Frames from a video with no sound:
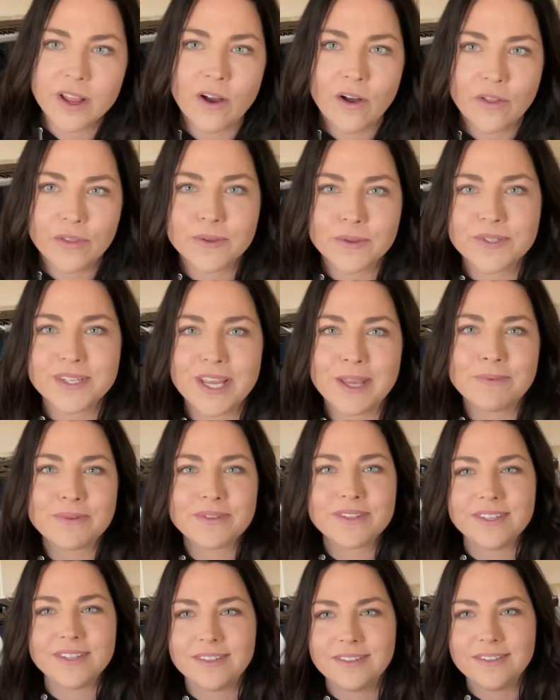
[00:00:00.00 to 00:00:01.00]
all those tapes
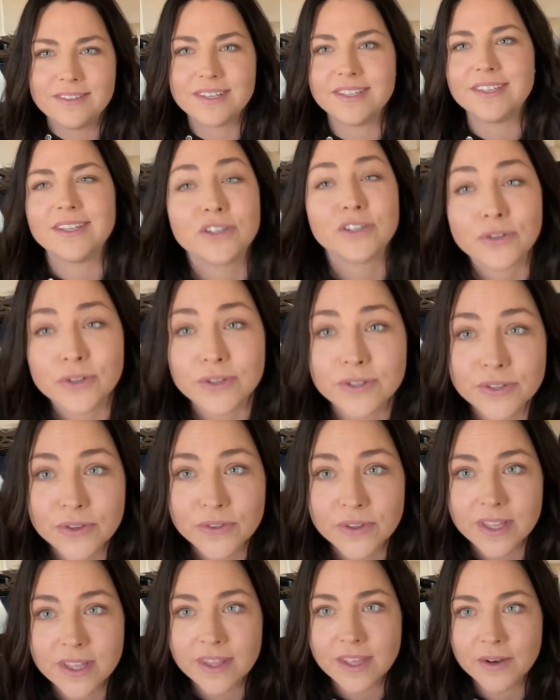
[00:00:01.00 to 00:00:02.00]
to digital so
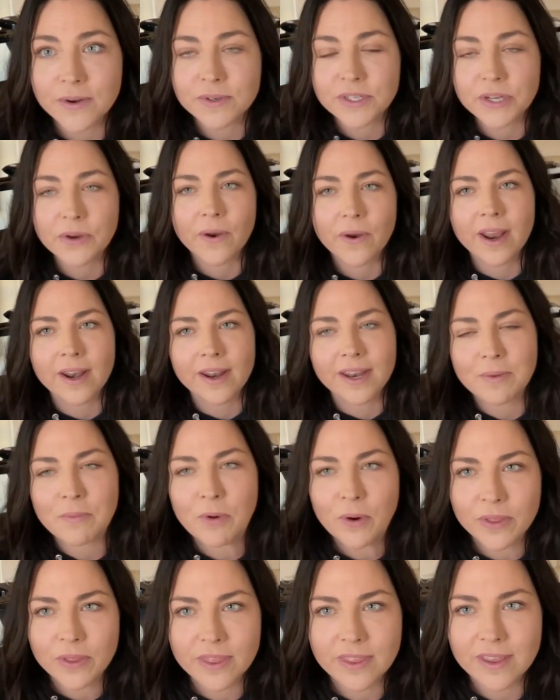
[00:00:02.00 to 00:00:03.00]
that they don't degrade any
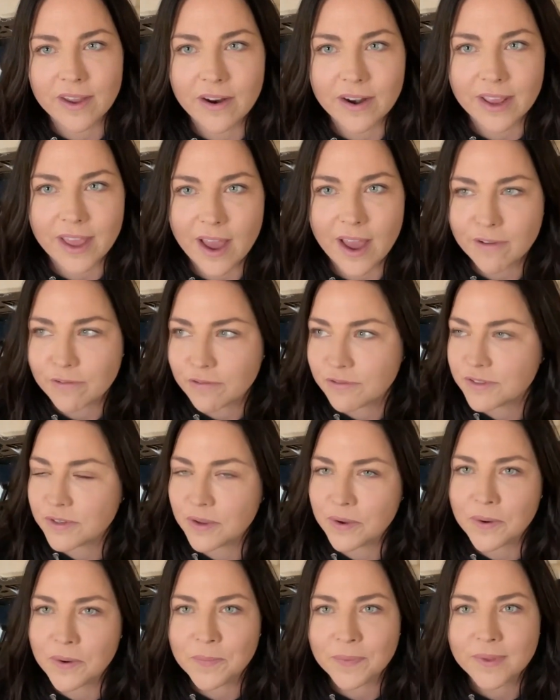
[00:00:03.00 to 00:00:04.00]
more than they already have.
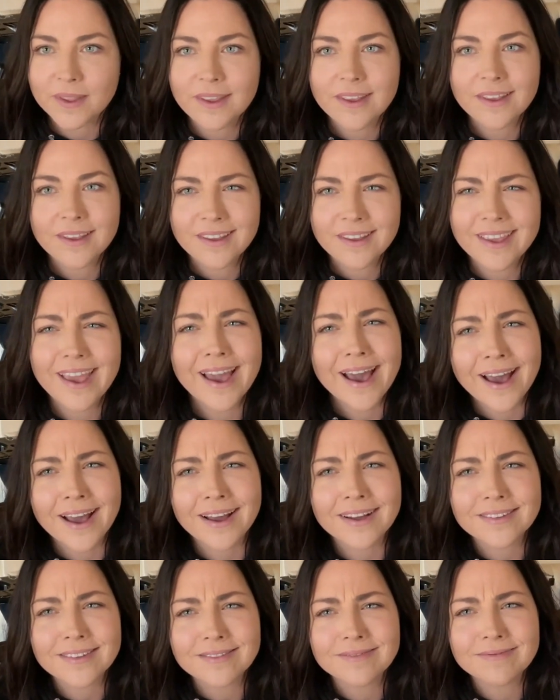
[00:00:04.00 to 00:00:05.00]
So yeah,
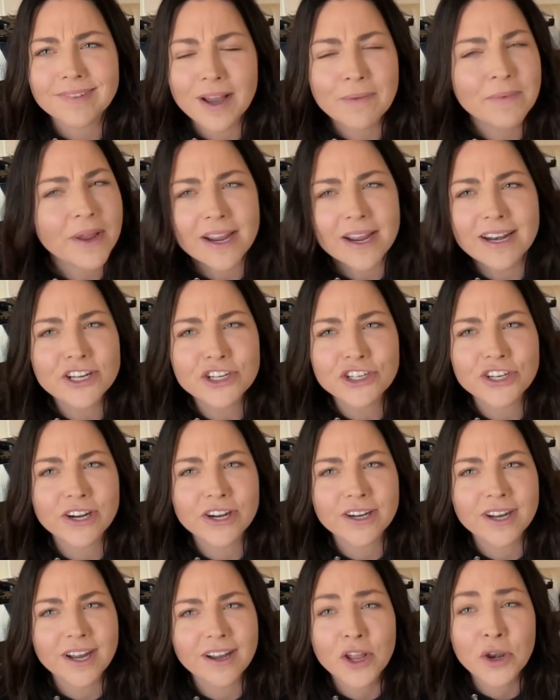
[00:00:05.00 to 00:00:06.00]
I'm not going to
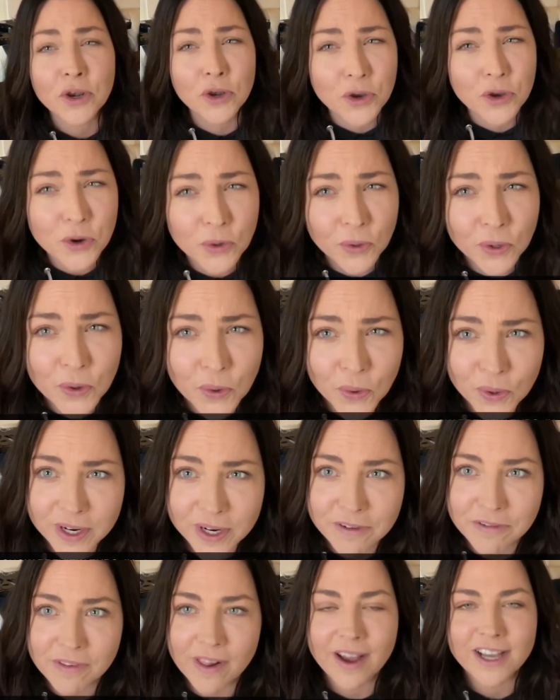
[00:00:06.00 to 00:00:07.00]
share a new recording
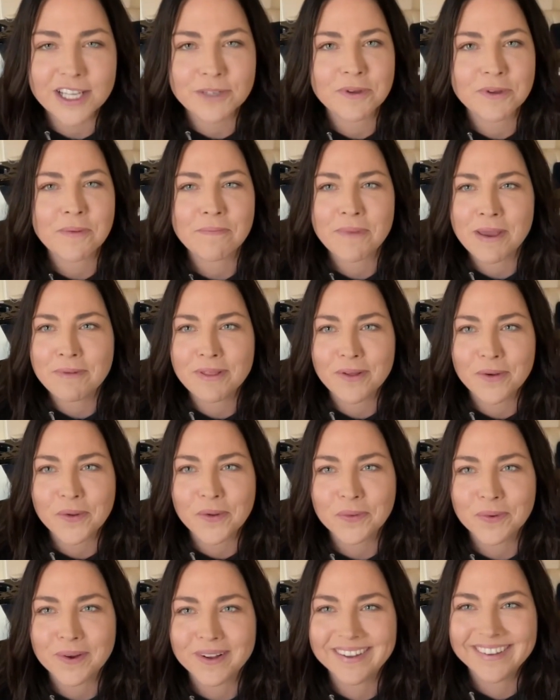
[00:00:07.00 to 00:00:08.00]
of Lies, but maybe the
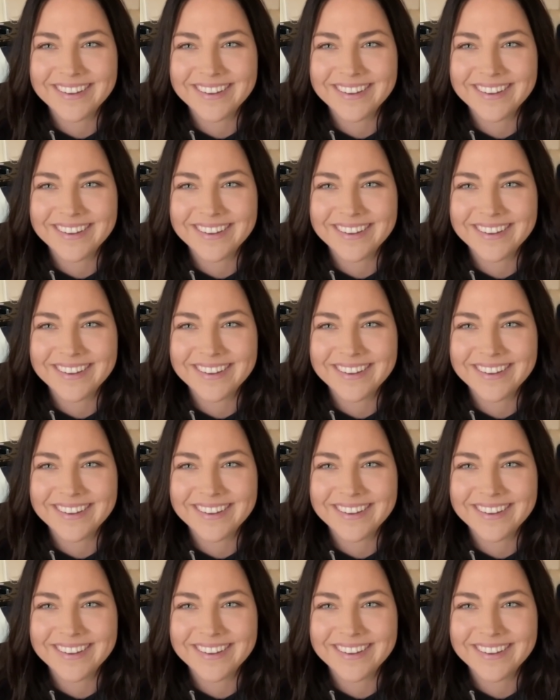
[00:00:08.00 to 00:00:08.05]
old one.